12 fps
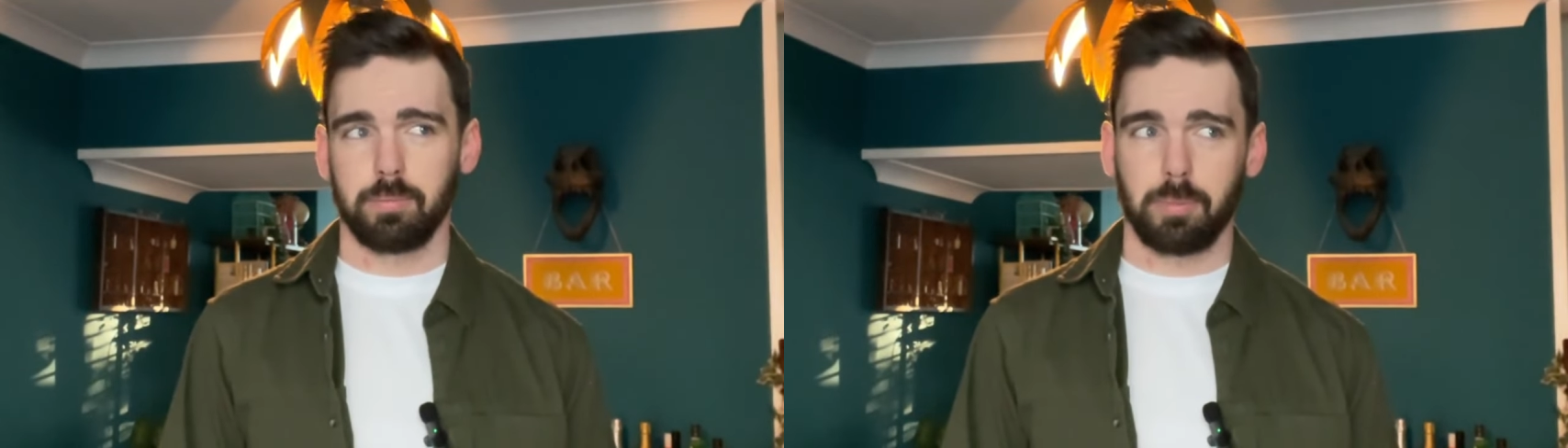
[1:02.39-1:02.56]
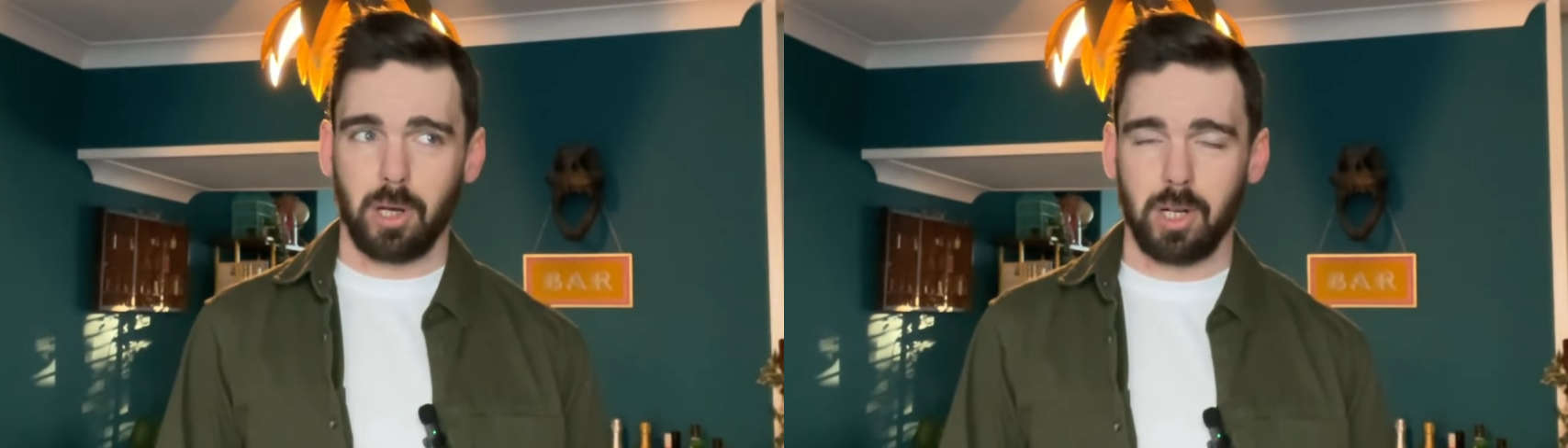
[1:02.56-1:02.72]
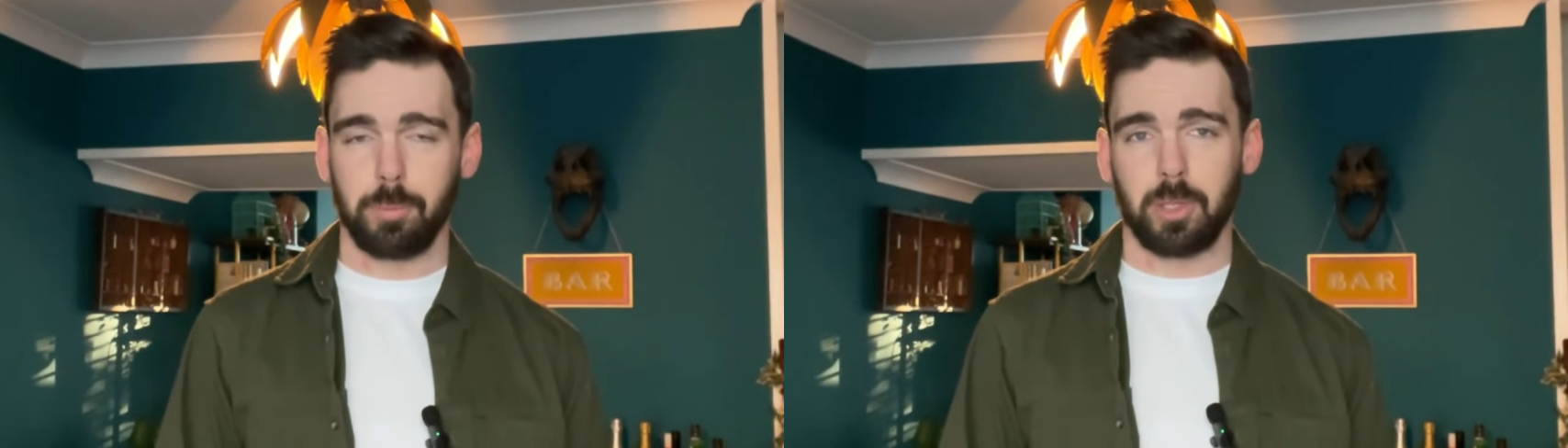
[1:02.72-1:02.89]

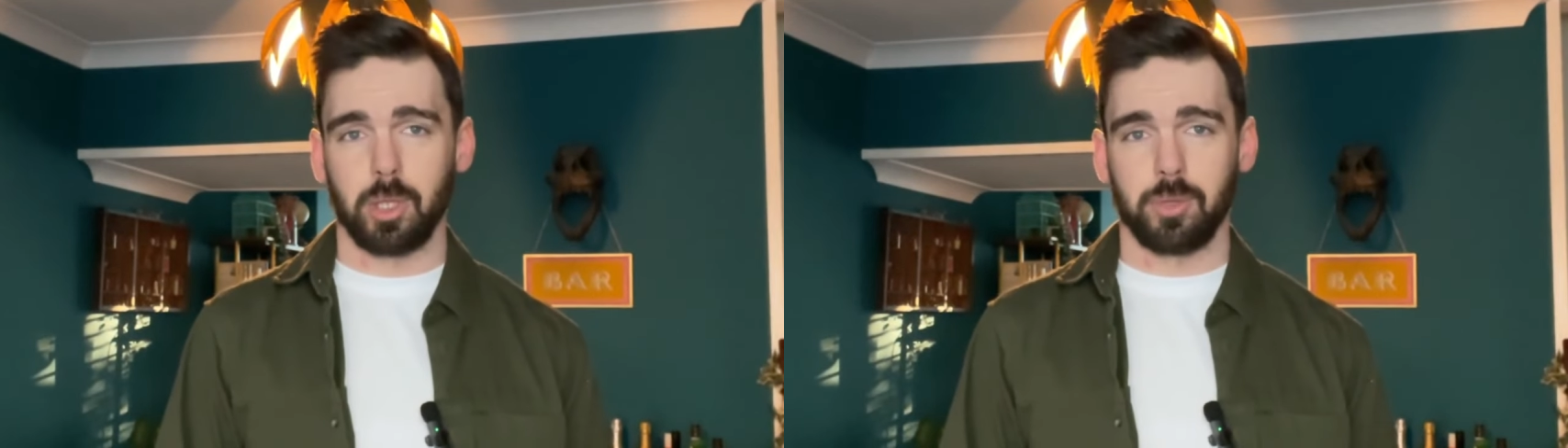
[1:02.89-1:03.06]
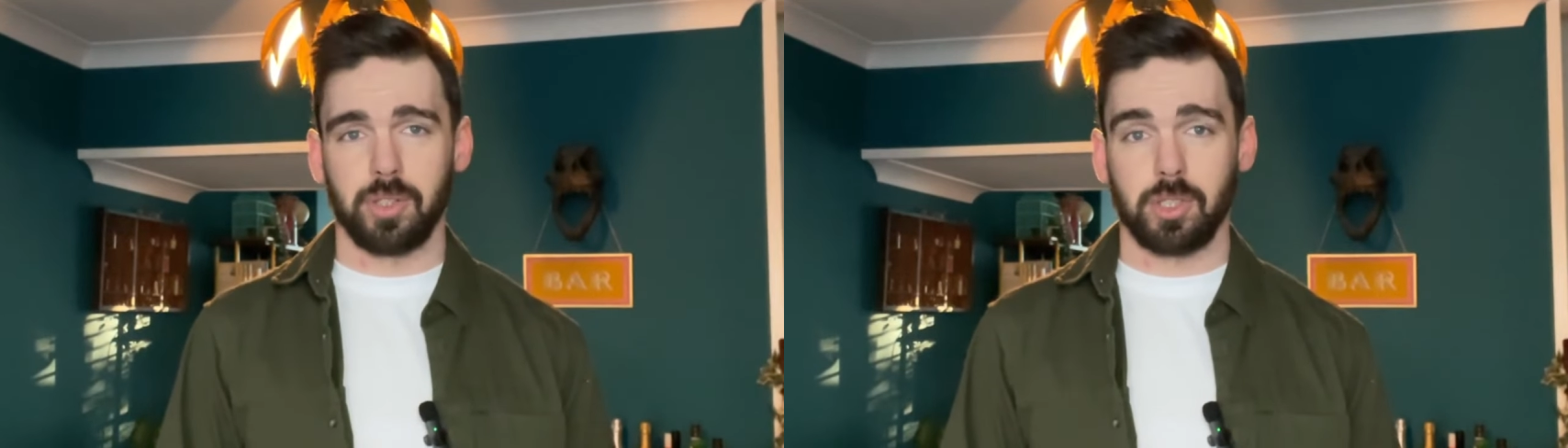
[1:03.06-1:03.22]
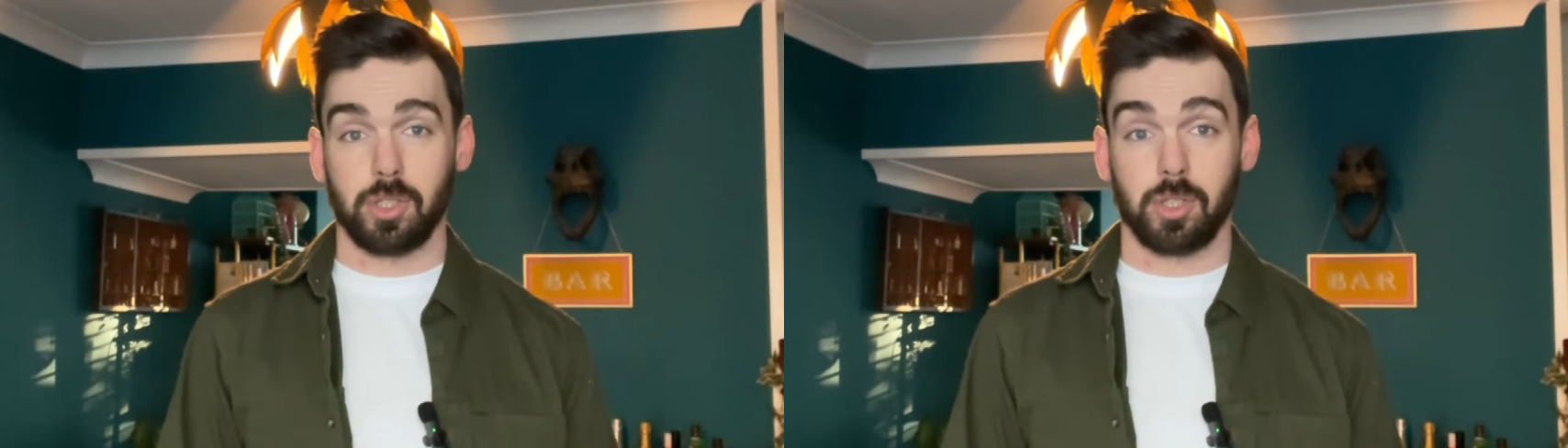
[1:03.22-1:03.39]
partly because
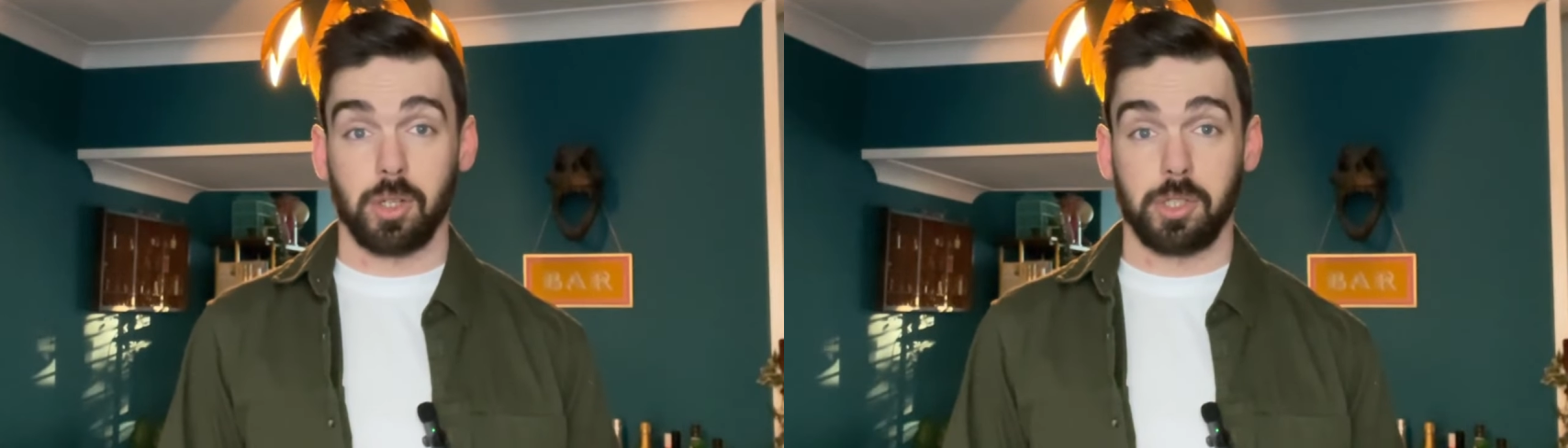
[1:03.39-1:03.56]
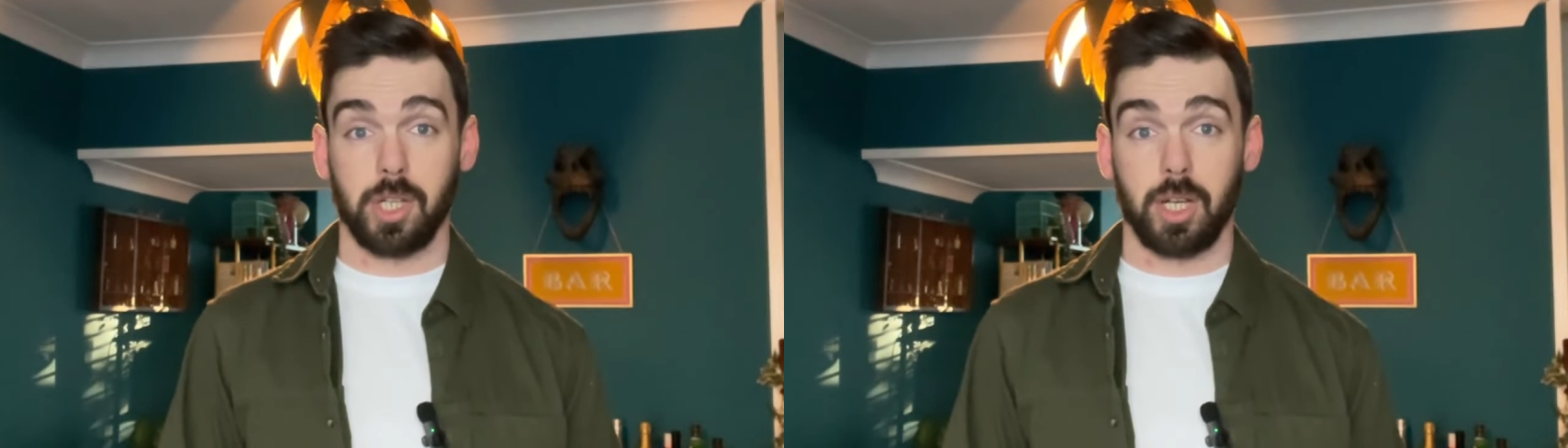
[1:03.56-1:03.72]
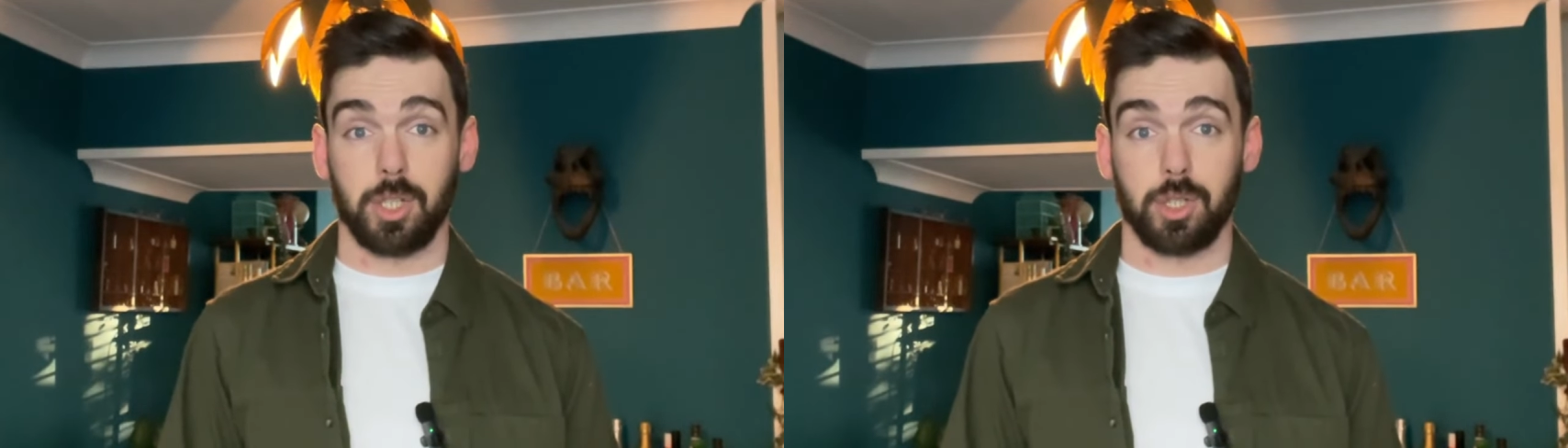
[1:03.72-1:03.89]
of its
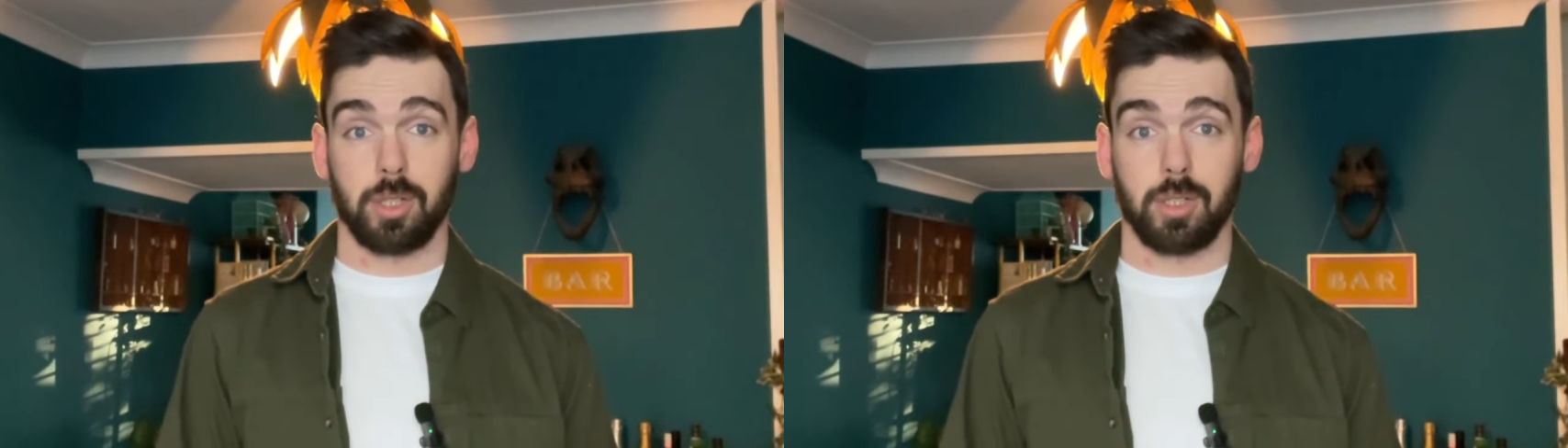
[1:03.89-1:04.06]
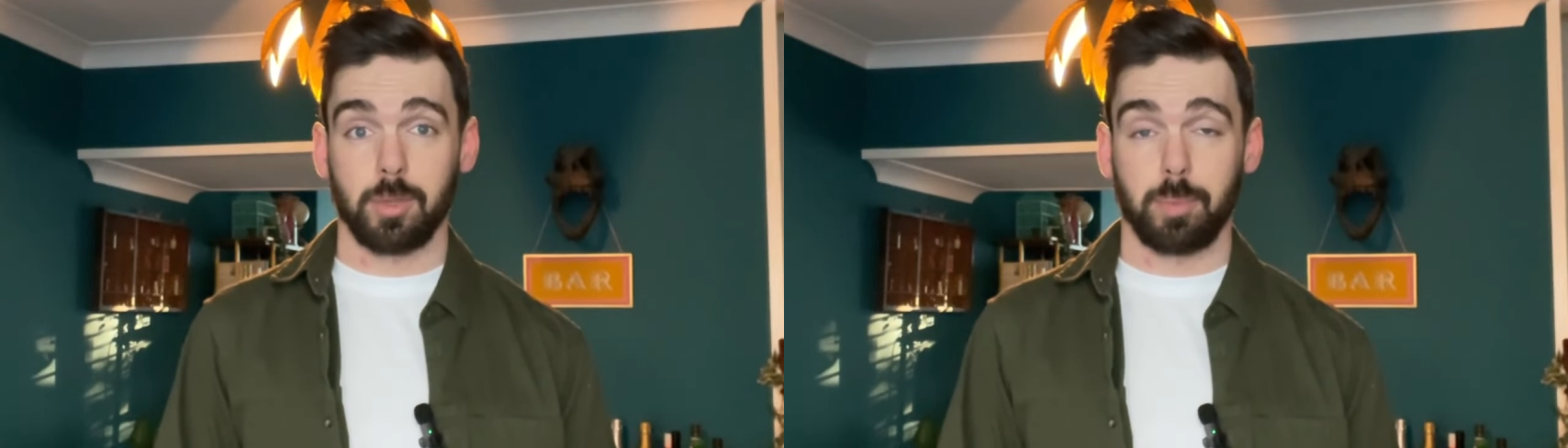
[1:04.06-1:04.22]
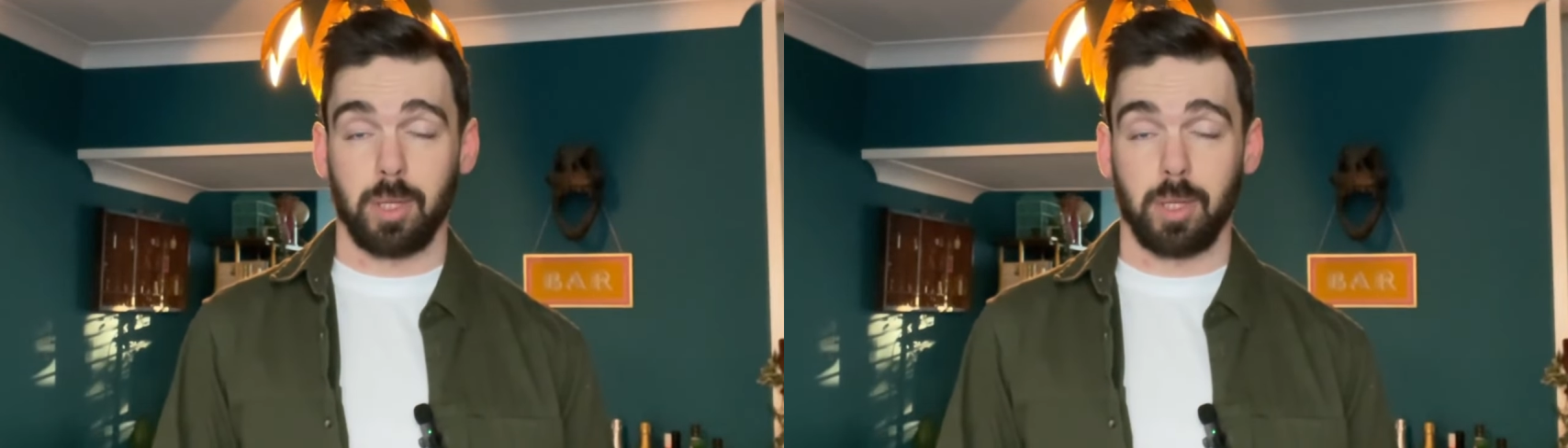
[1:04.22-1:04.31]
association as